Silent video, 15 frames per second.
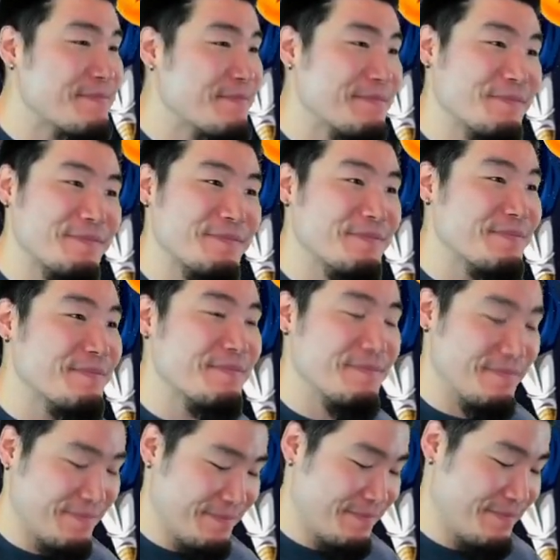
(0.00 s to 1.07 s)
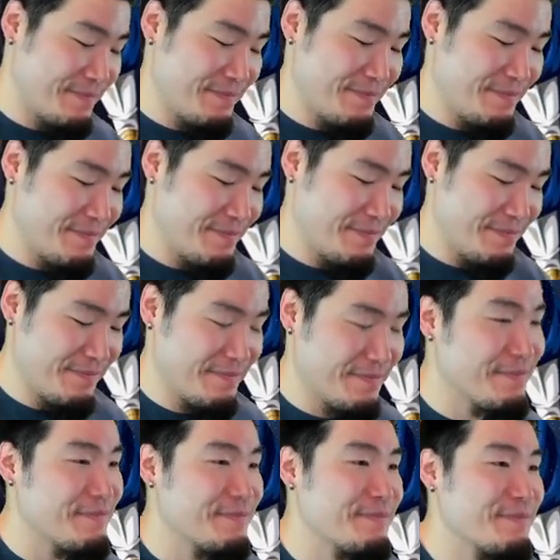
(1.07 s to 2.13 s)

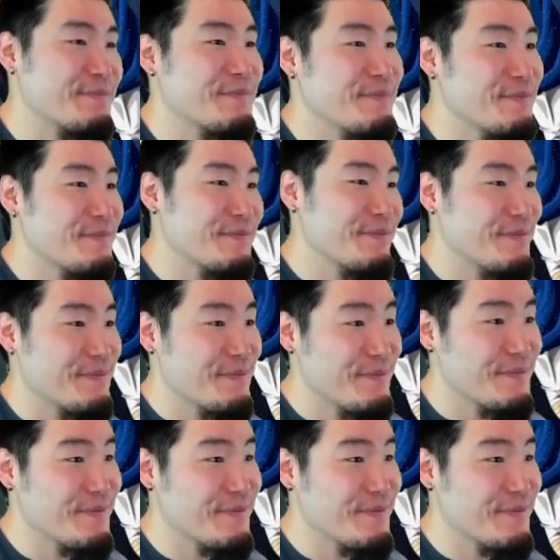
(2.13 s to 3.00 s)
Nobody speaks.